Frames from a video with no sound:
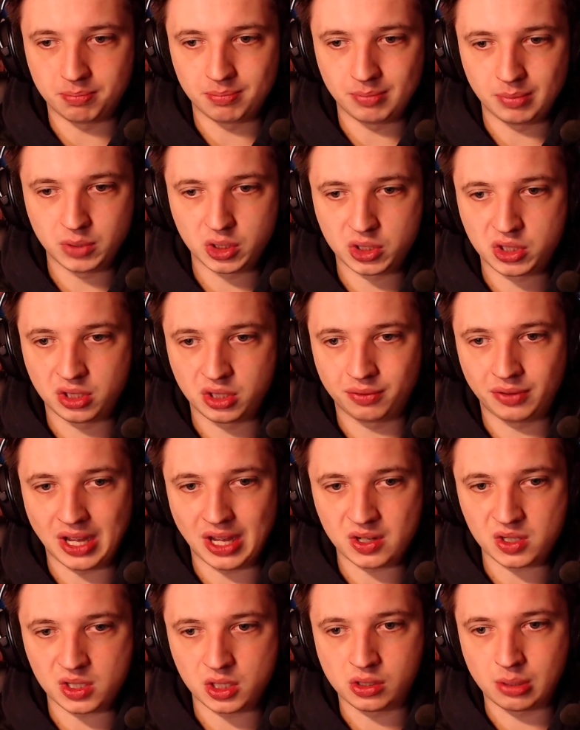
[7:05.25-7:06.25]
I'm not sure if they
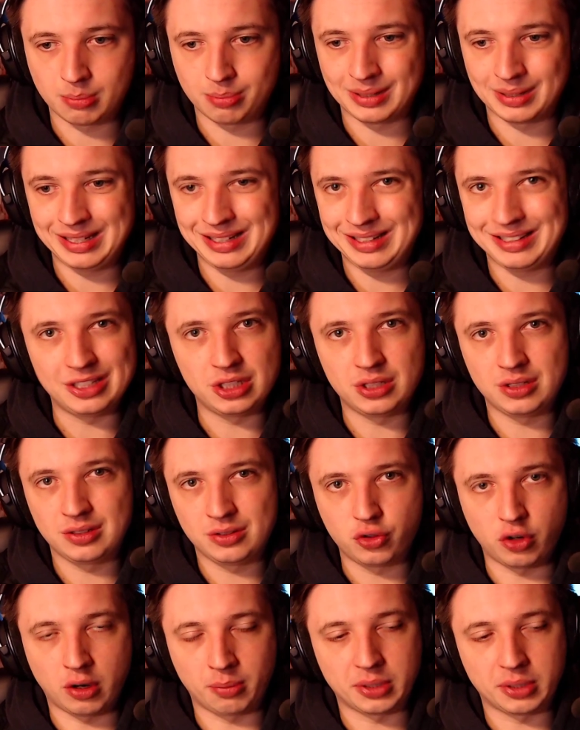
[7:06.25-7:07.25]
actually completely
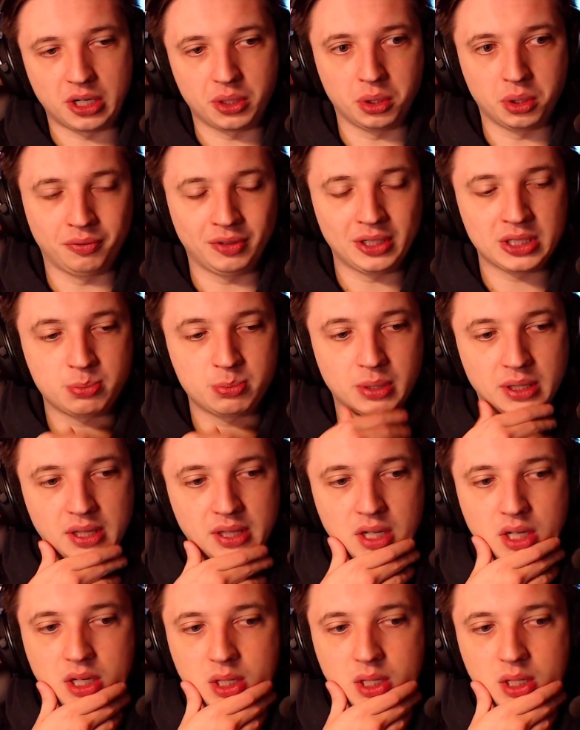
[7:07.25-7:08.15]
dropped out of it, but...